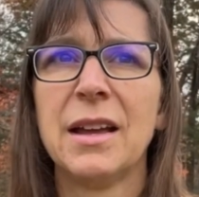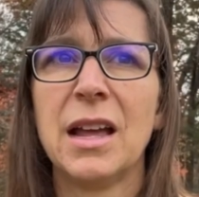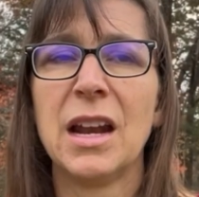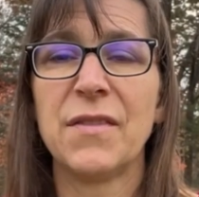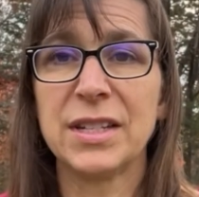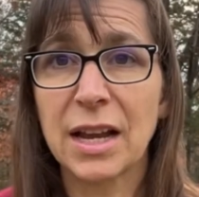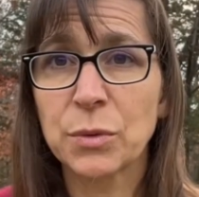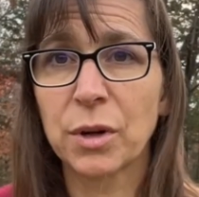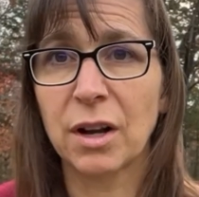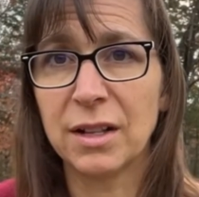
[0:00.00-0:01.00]
And if it does
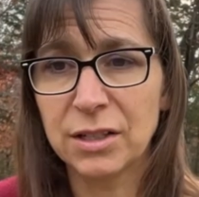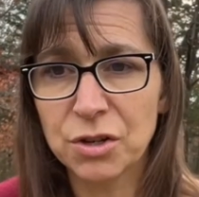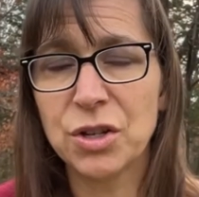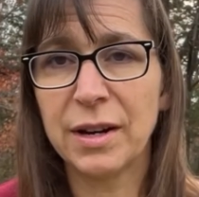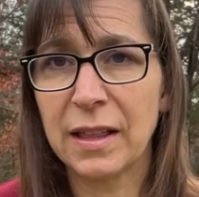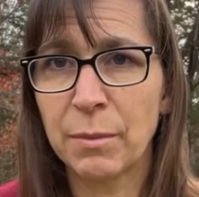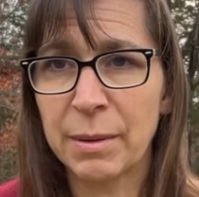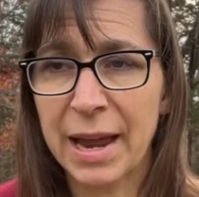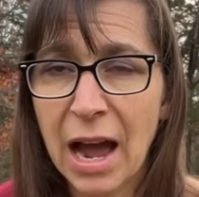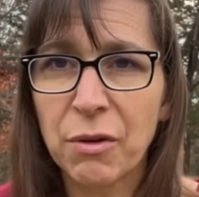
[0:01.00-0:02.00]
work, I'll induce you to get the
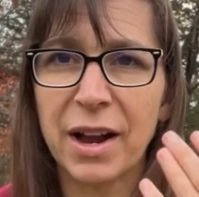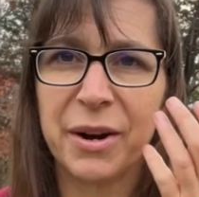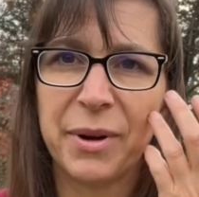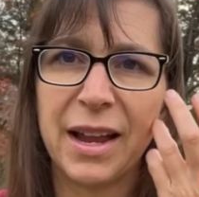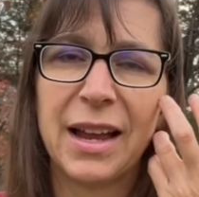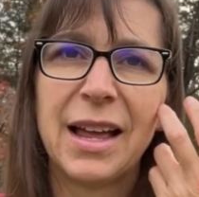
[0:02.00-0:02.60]
baby out right away.